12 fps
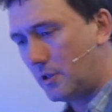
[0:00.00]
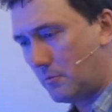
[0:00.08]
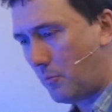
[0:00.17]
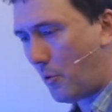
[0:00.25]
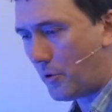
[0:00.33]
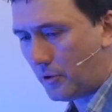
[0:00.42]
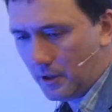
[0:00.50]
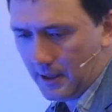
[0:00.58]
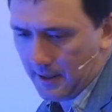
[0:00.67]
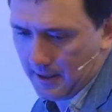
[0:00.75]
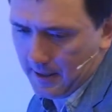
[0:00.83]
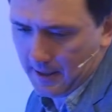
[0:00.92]
and Boyle
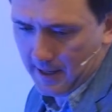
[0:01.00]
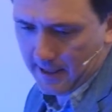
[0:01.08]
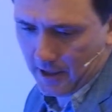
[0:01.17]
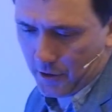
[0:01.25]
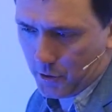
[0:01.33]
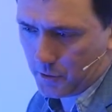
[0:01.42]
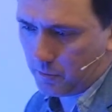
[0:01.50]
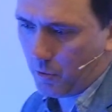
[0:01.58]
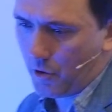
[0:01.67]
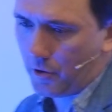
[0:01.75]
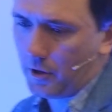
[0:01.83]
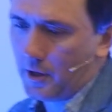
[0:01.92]
and others,
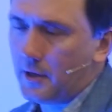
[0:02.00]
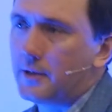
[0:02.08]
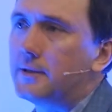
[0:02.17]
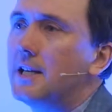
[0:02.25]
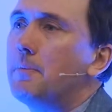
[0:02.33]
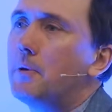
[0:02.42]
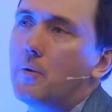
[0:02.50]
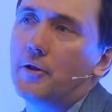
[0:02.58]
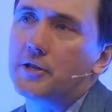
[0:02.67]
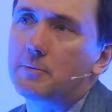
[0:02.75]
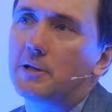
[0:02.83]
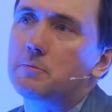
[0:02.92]
were deeply
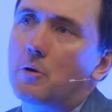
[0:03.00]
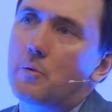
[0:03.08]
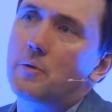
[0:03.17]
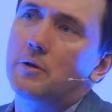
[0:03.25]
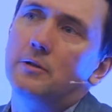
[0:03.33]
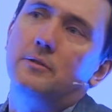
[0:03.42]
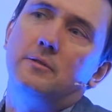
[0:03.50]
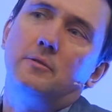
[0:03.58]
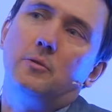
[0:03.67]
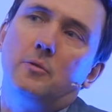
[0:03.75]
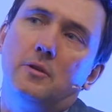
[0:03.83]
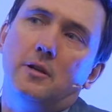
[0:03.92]
religious, much more
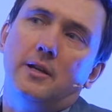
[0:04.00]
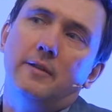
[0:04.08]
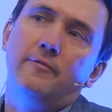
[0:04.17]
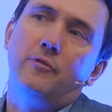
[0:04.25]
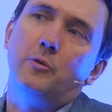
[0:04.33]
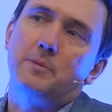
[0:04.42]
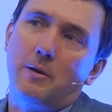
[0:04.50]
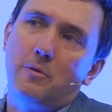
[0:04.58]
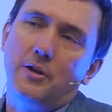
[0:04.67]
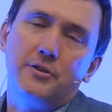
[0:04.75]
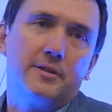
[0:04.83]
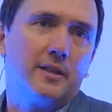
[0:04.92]
influenced by
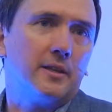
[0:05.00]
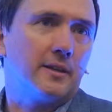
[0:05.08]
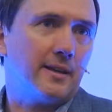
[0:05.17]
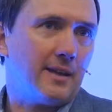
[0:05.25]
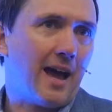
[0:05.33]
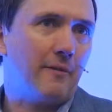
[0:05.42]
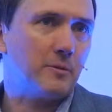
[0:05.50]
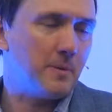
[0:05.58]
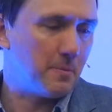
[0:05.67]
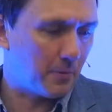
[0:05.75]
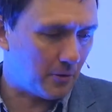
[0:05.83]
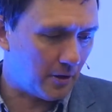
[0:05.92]
religion than the average
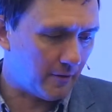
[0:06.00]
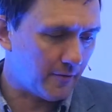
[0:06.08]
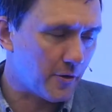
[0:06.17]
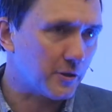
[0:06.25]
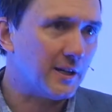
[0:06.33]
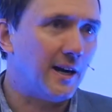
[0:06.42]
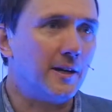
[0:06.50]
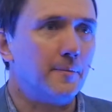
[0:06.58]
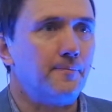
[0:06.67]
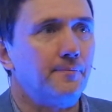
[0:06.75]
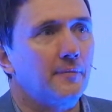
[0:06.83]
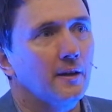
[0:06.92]
people of their time.